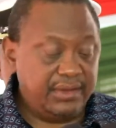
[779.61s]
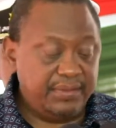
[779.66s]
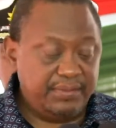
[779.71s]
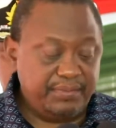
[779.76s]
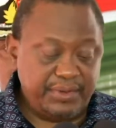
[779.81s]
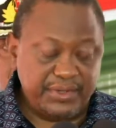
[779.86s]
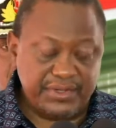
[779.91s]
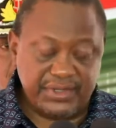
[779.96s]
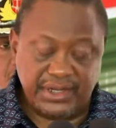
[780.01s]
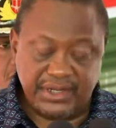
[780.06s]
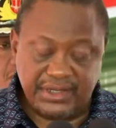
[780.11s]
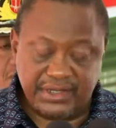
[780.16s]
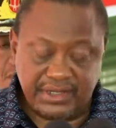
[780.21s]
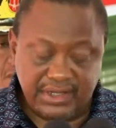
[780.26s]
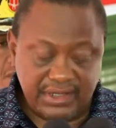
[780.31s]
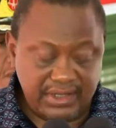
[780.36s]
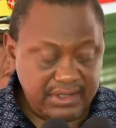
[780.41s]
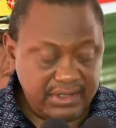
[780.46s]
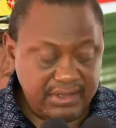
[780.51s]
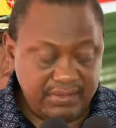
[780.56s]

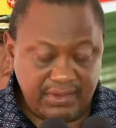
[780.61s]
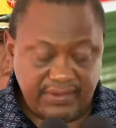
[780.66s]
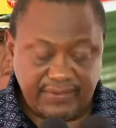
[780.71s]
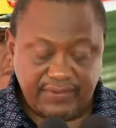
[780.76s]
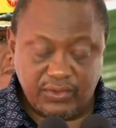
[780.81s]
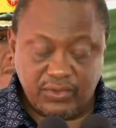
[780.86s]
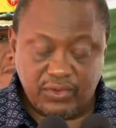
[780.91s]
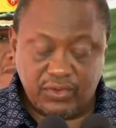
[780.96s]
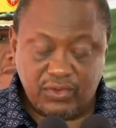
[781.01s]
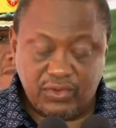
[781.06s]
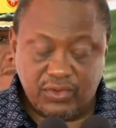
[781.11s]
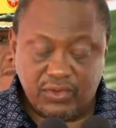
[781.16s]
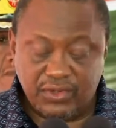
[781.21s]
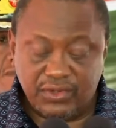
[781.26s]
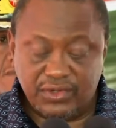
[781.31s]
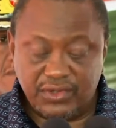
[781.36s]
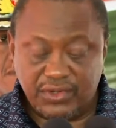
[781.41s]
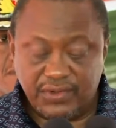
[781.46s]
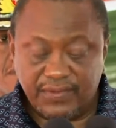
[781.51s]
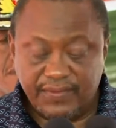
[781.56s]
presented before court.